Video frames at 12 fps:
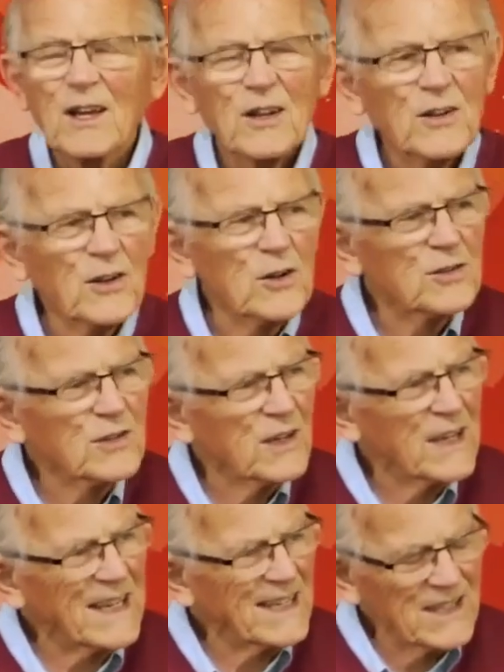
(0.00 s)
Note,
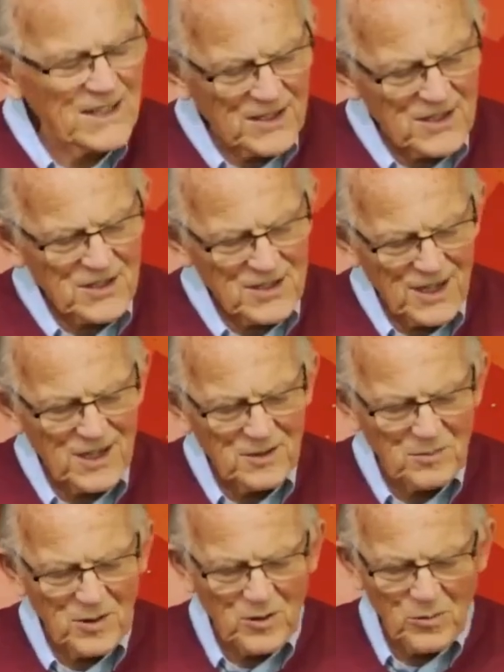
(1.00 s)
in the
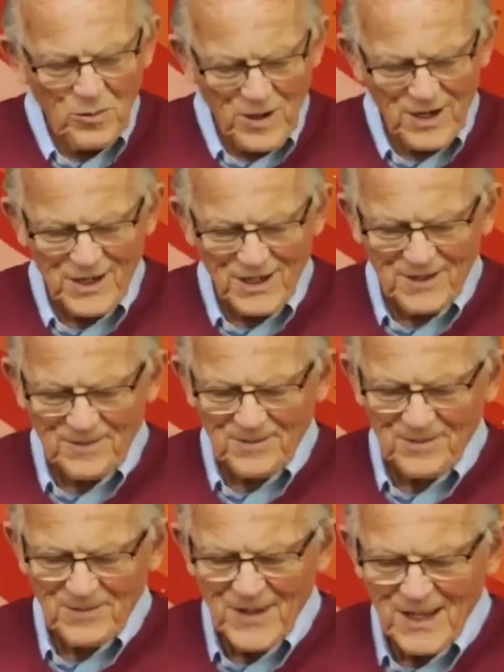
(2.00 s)
same way.
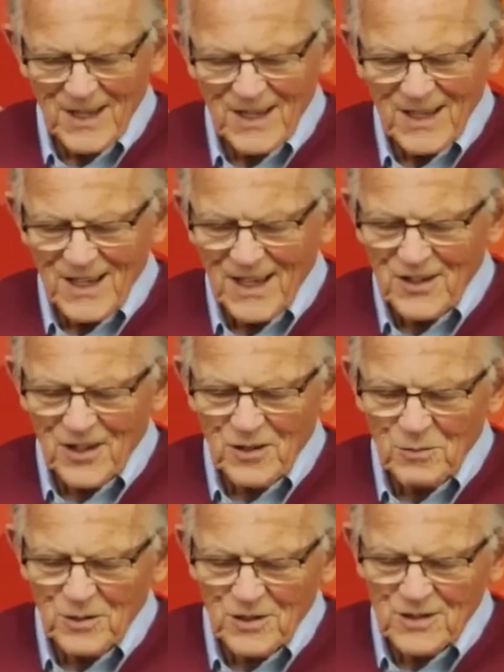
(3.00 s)
In
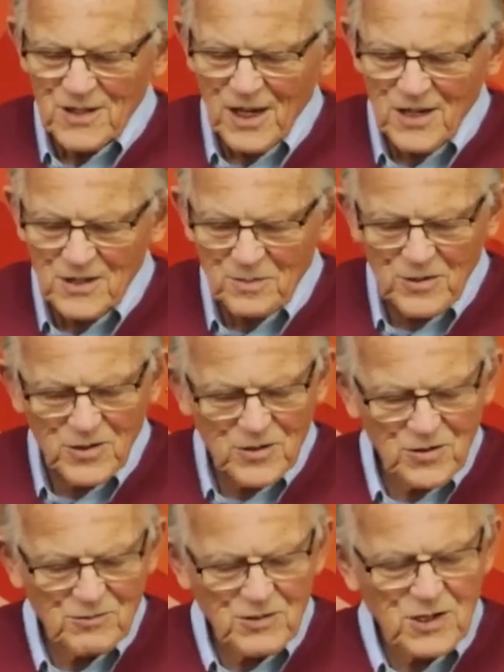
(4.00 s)
other words, husbands
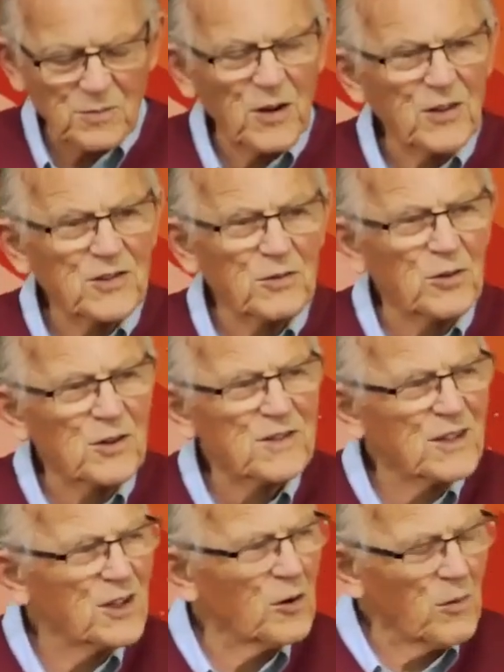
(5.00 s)
should respond towards
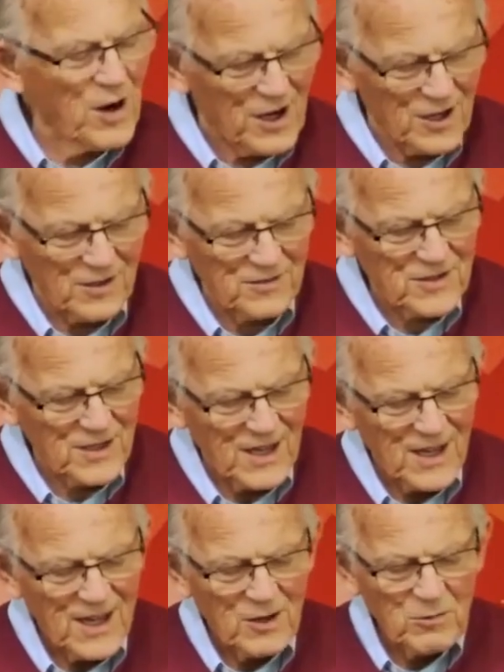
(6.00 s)
their wives
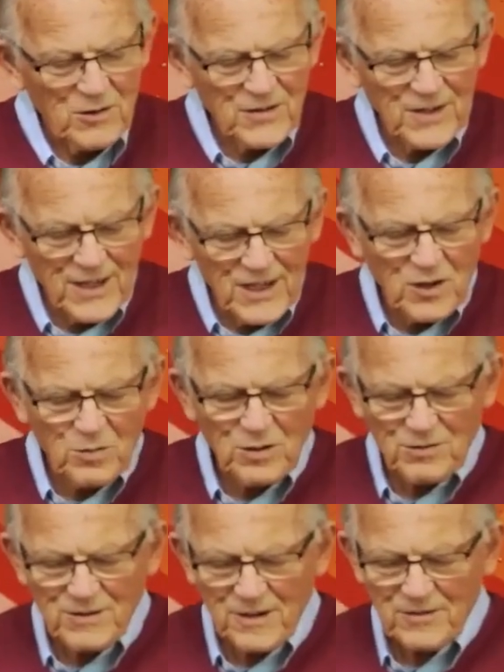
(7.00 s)
with equal
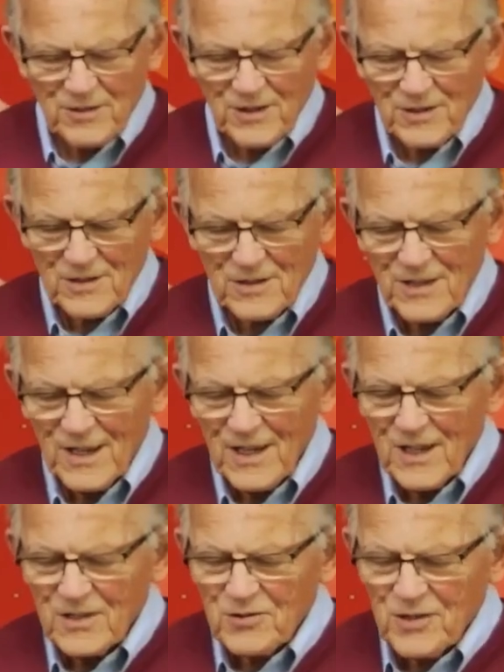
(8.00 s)
reverence,
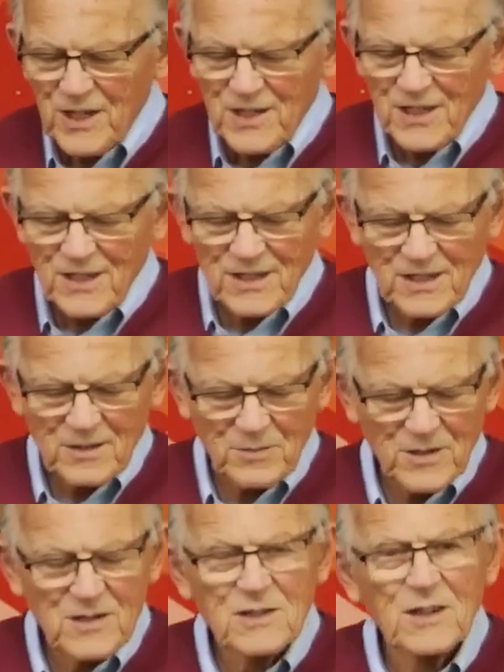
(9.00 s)
treating them
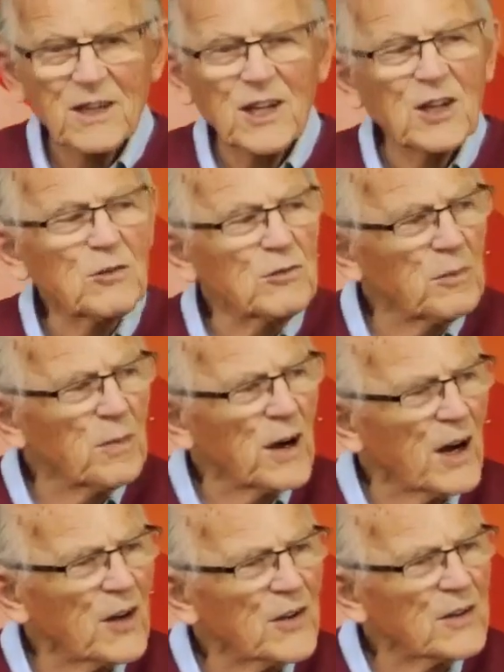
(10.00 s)
as equal
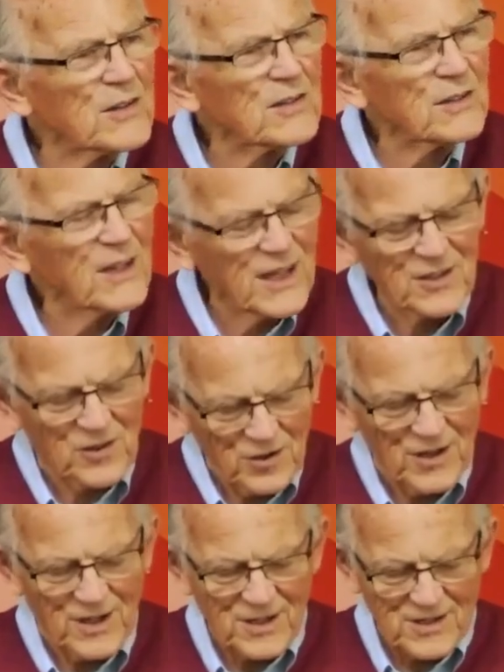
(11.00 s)
partners in
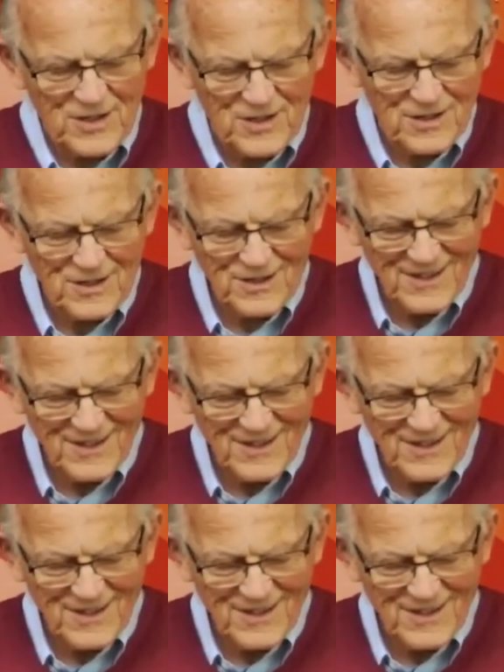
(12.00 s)
Christ,